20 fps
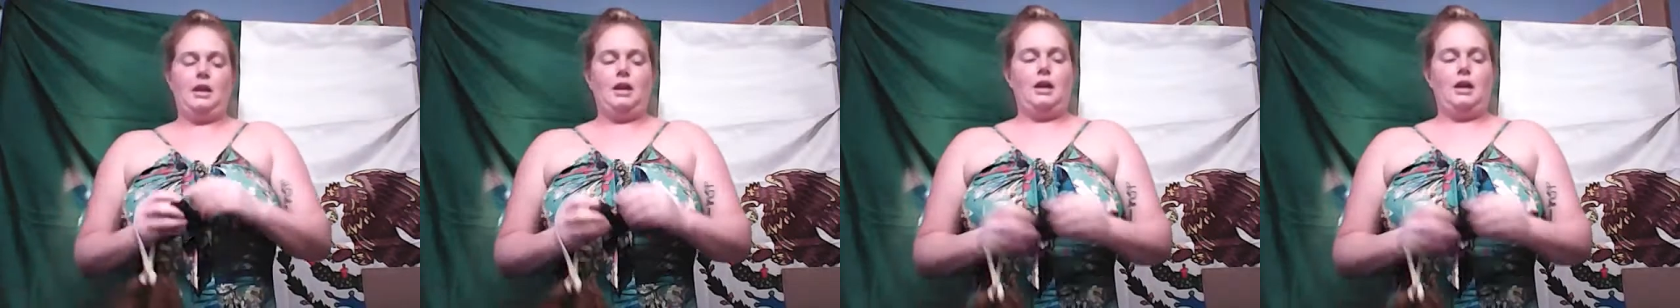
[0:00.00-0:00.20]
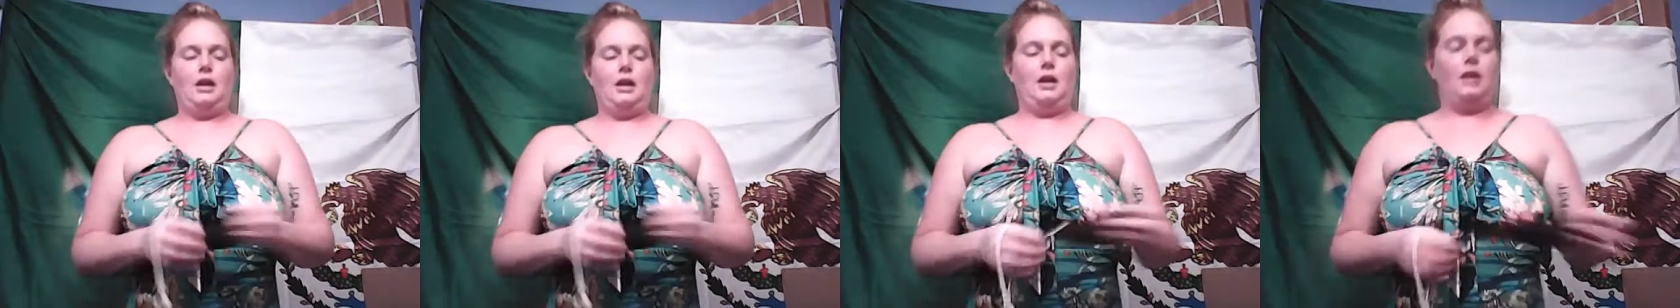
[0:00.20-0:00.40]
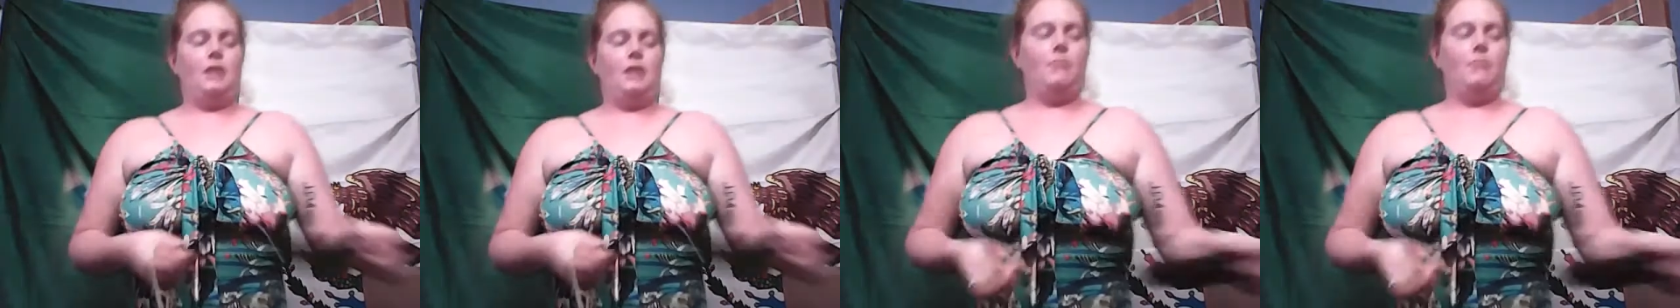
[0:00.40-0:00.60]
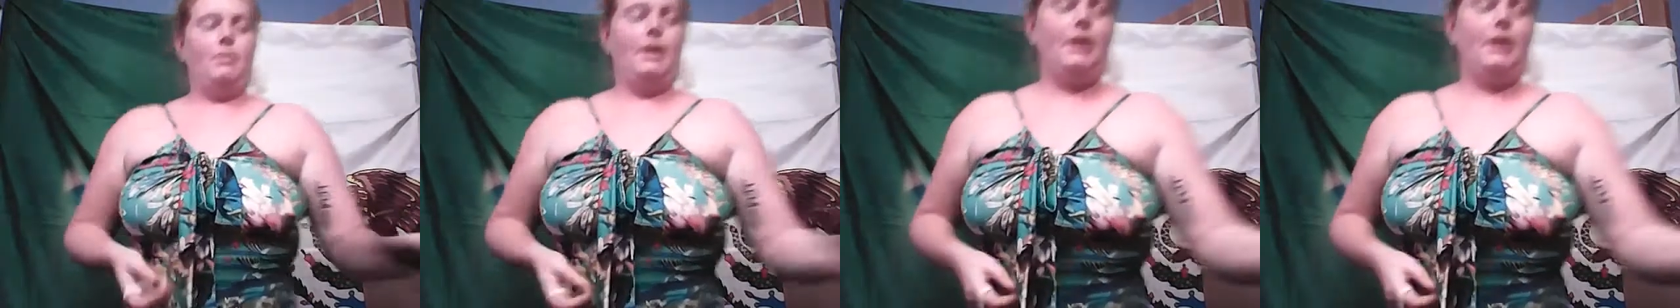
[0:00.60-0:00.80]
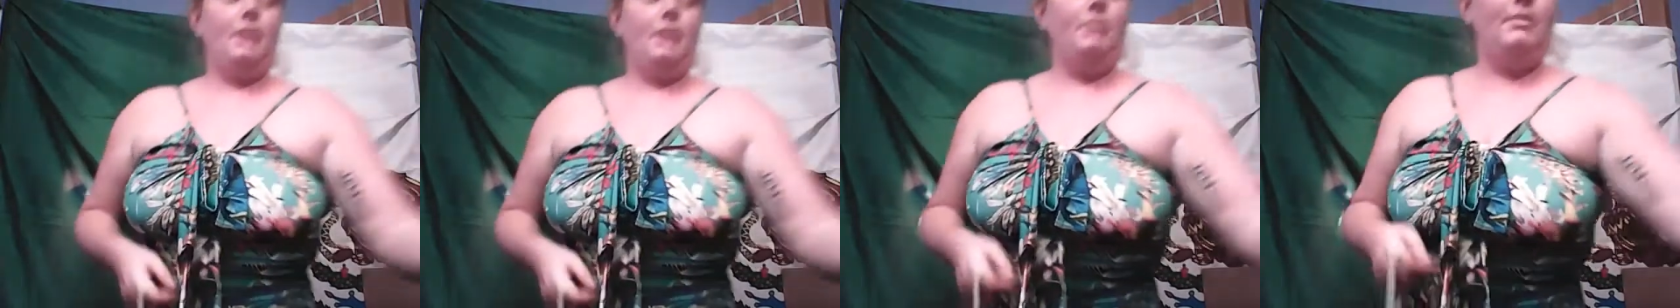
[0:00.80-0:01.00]
I
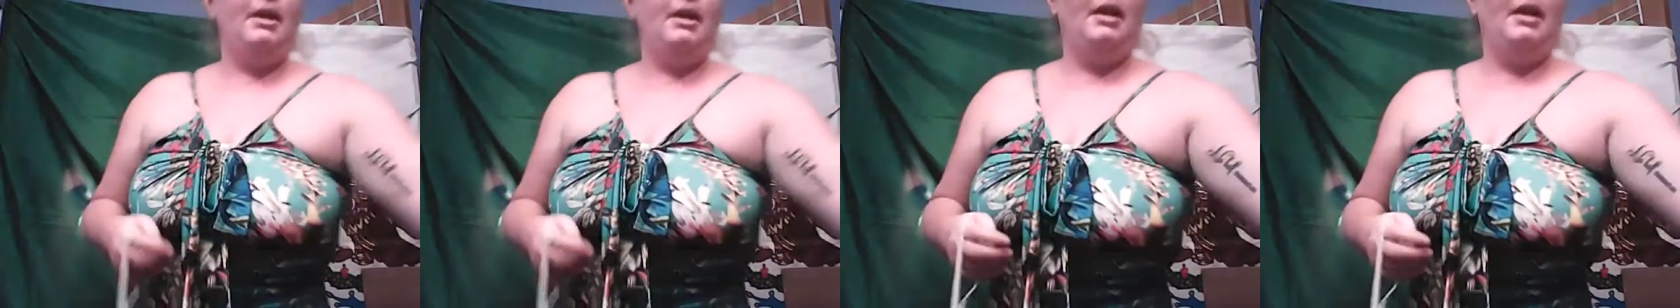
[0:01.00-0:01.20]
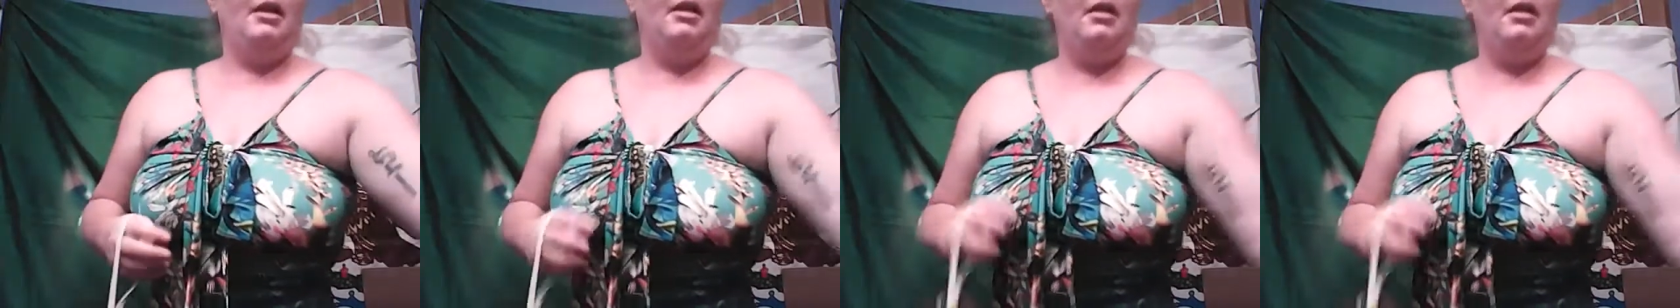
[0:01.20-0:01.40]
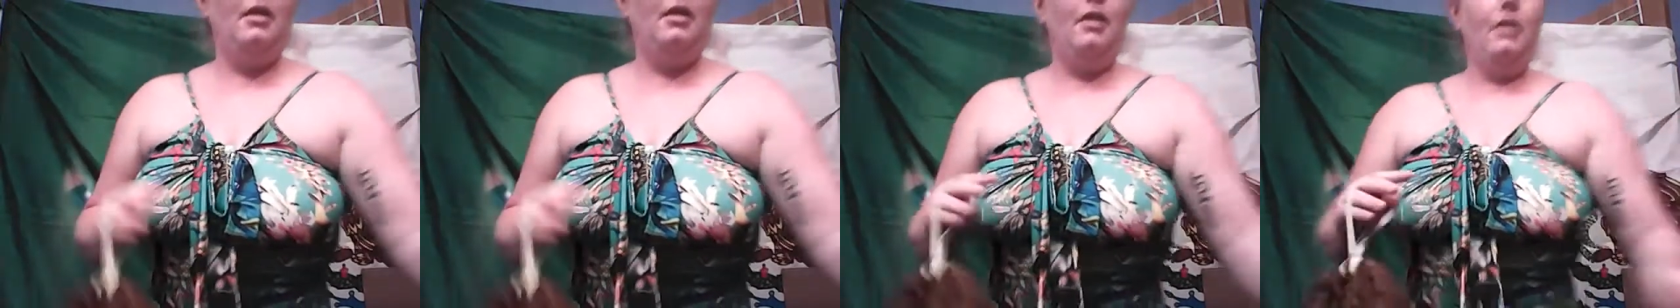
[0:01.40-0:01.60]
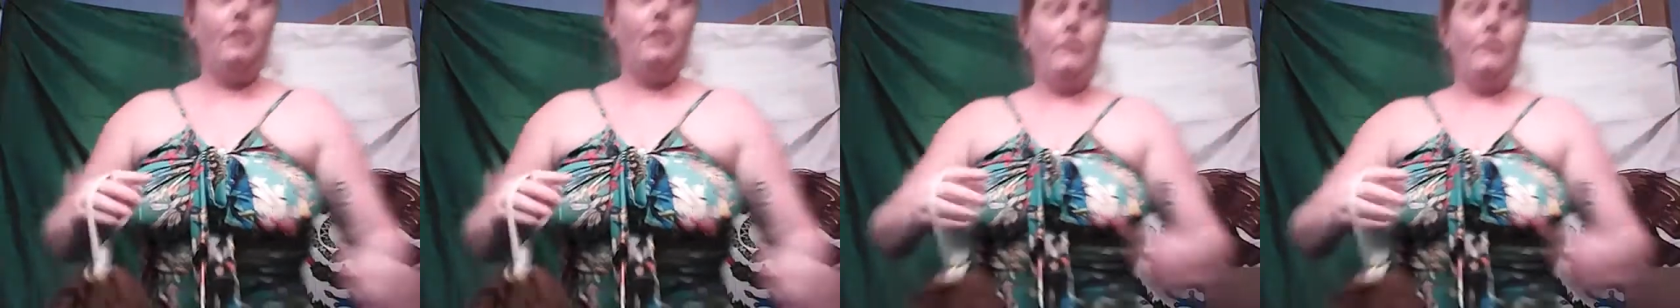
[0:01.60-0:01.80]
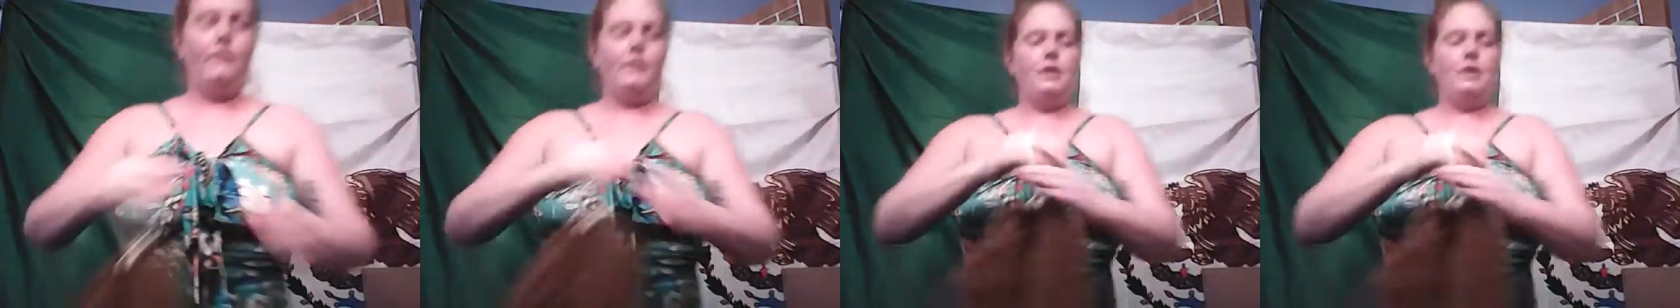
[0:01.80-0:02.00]
can make a longer
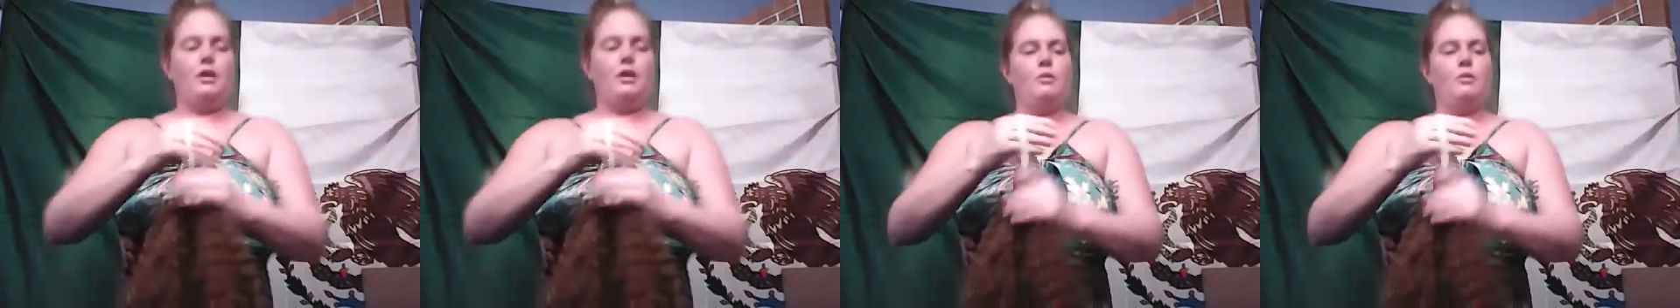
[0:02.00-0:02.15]
video,